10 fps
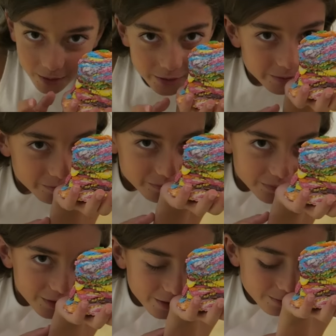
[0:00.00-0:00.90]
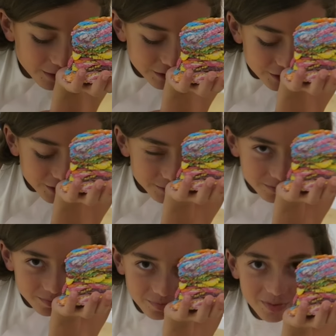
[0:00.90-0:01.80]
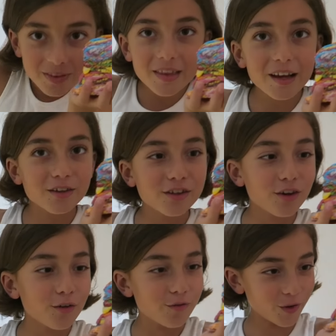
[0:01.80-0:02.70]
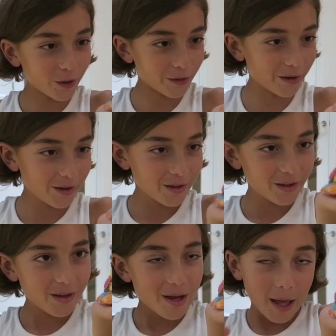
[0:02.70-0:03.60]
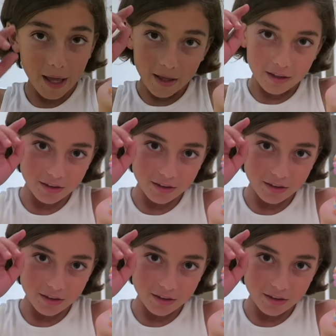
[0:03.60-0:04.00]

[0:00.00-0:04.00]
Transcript: Oh my god, Albert, how fun was that? That's so fun. Tough?